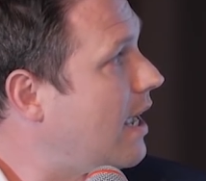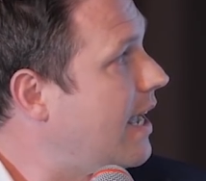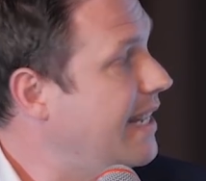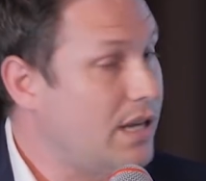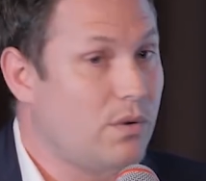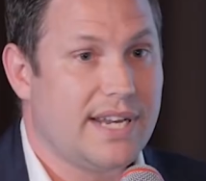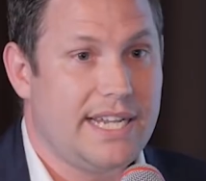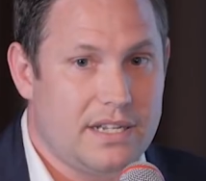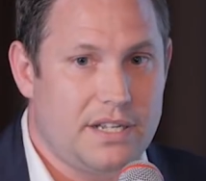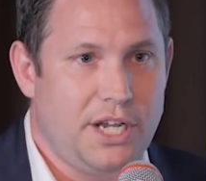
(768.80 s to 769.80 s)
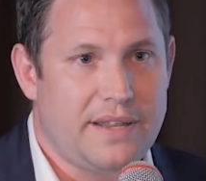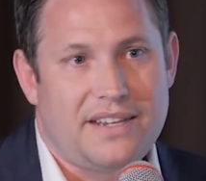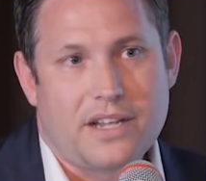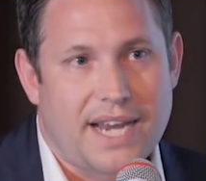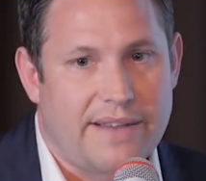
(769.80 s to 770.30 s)
And equally, you
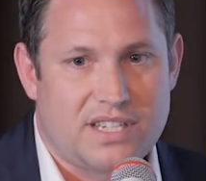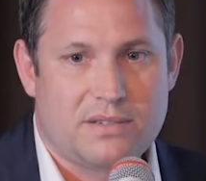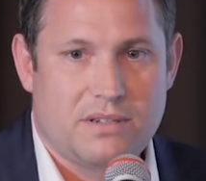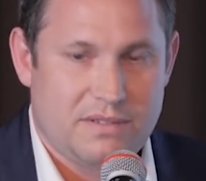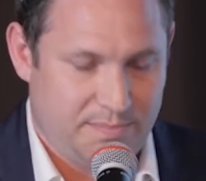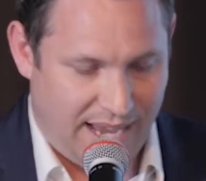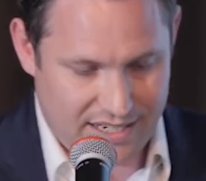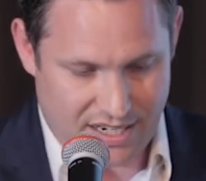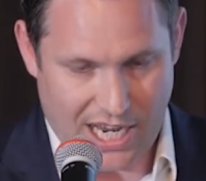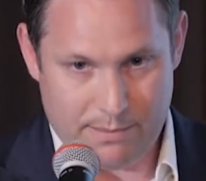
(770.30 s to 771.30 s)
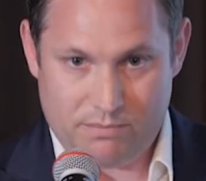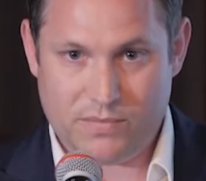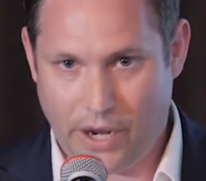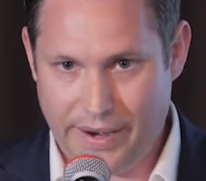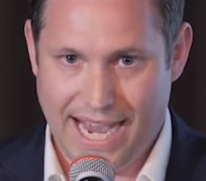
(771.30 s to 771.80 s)
then don't have to spend time
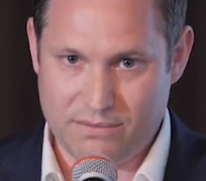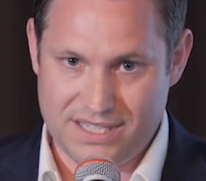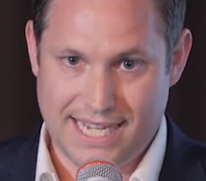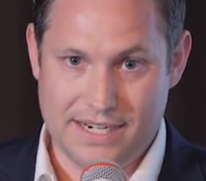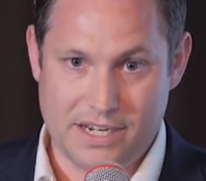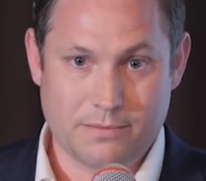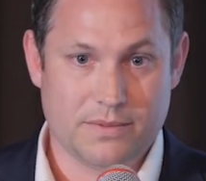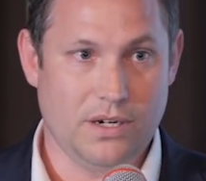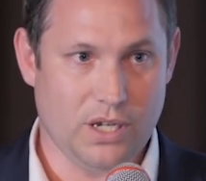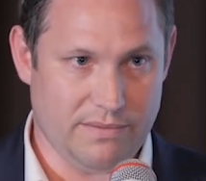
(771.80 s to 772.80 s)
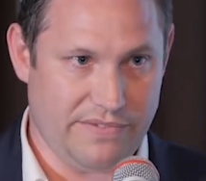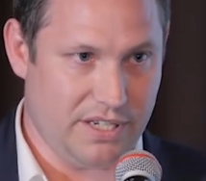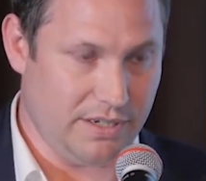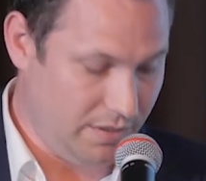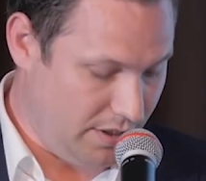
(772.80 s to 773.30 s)
going out to tender and looking for
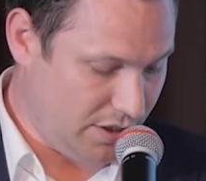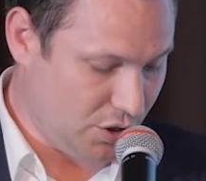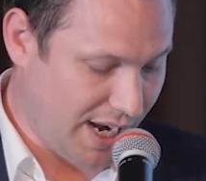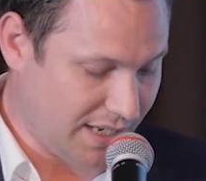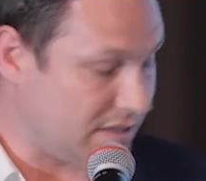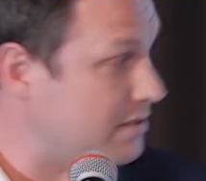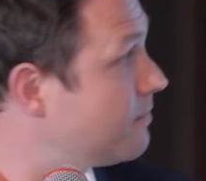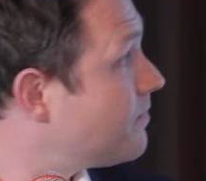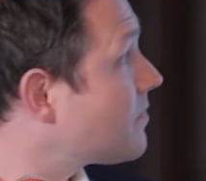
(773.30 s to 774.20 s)
new contractors.